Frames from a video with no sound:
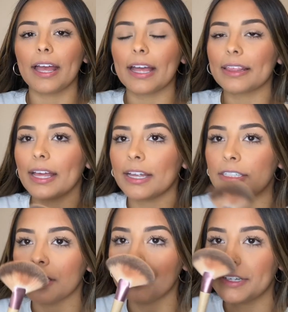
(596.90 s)
And then
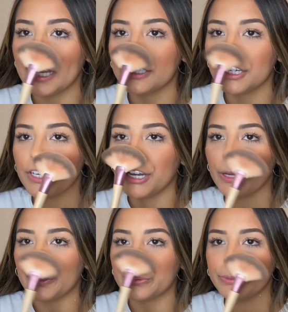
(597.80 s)
don't forget your
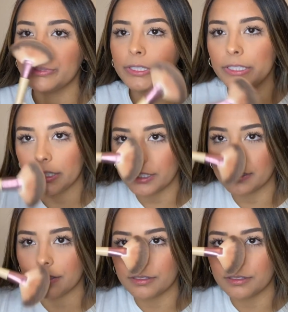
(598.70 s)
nose.